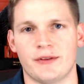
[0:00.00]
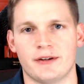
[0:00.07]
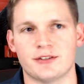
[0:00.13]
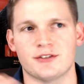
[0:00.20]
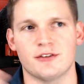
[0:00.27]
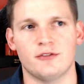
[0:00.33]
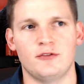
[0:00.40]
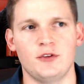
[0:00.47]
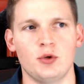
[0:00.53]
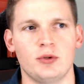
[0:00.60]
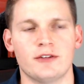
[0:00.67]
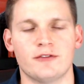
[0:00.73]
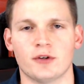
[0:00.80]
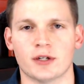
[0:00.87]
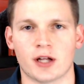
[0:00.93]
there's a few
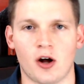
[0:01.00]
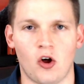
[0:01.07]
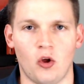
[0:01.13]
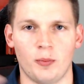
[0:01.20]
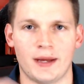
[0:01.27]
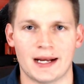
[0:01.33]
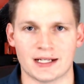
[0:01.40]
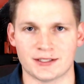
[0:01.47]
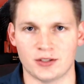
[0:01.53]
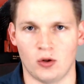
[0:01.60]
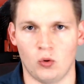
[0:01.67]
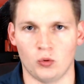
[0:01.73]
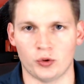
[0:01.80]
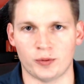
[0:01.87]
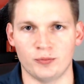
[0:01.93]
different callbacks to
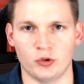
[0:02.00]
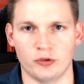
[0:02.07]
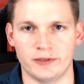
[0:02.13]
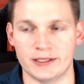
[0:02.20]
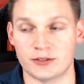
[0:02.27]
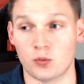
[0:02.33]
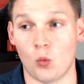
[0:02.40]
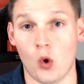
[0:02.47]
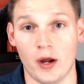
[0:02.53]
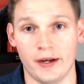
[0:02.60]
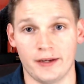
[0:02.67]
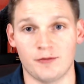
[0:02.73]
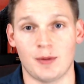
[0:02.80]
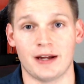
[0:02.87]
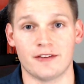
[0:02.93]
older movies. One
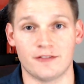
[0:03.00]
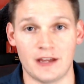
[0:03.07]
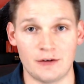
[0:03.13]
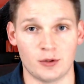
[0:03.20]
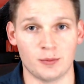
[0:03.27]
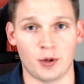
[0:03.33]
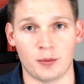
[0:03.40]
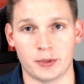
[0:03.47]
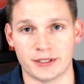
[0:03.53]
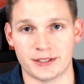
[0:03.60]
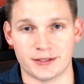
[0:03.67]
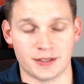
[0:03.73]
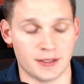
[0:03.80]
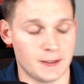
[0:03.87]
of my favorite moments